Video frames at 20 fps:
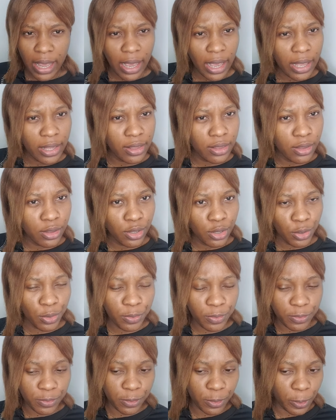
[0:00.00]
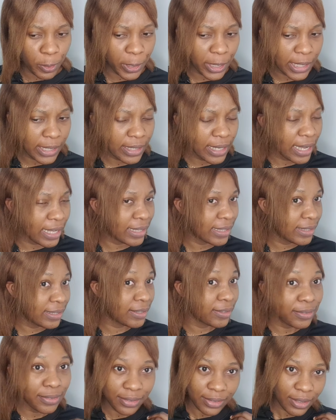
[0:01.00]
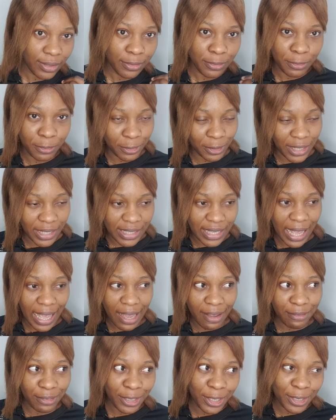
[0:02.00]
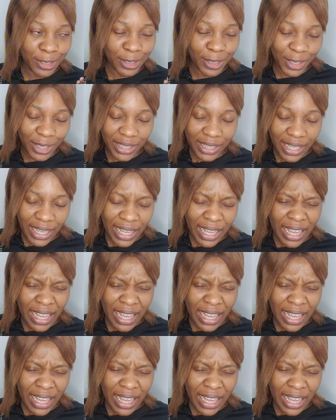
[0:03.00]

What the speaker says: a new voice, a different voice. I have not done